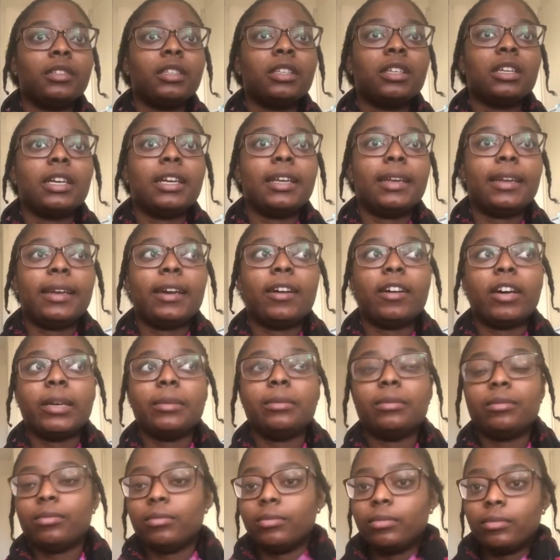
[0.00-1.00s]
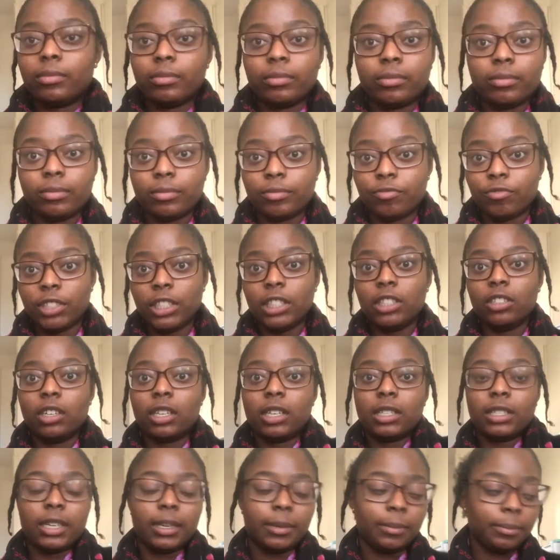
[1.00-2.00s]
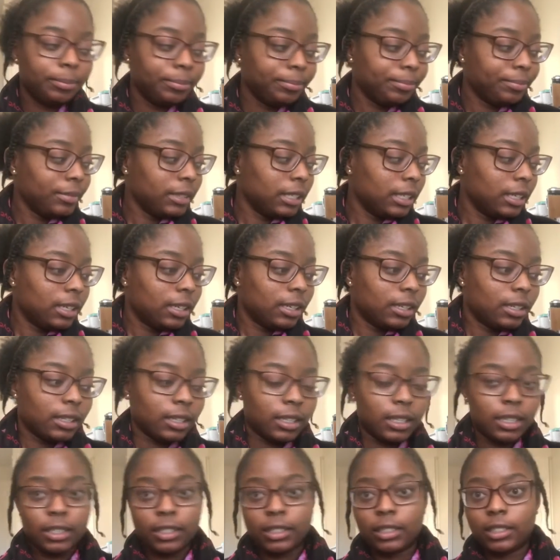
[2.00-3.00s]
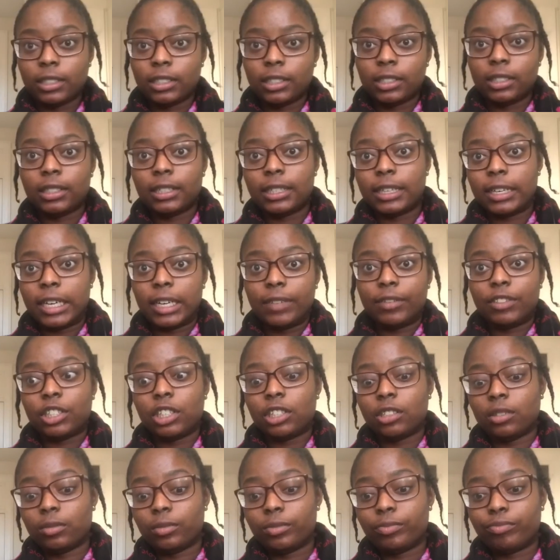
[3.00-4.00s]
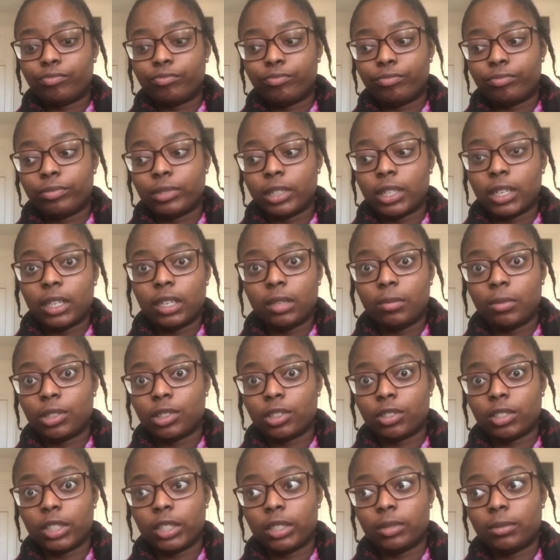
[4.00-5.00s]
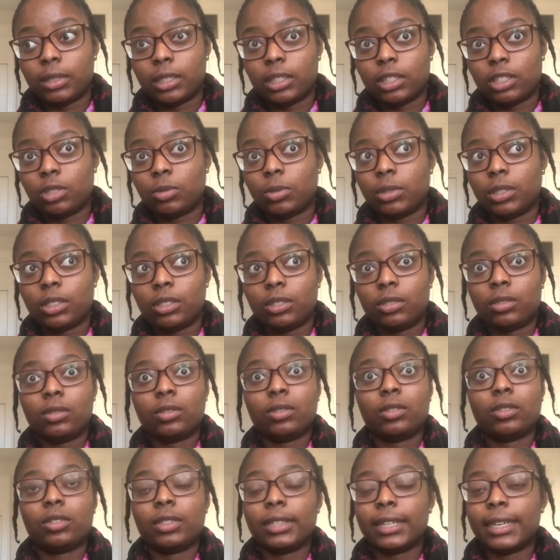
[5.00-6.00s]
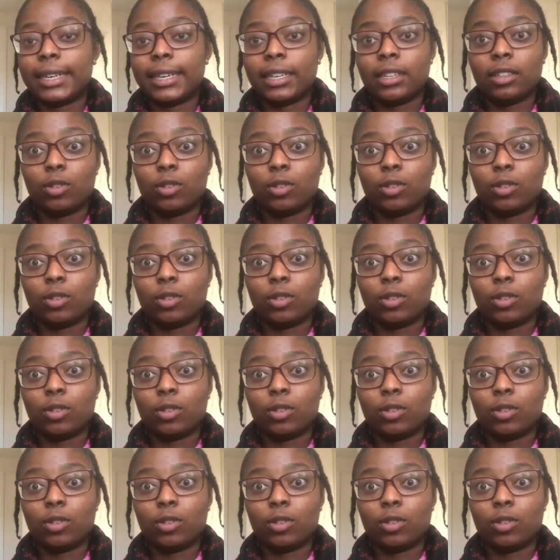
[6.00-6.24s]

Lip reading: And now I'm reading all the time. And now I have a channel and a bookstagram and a Twitter. Like,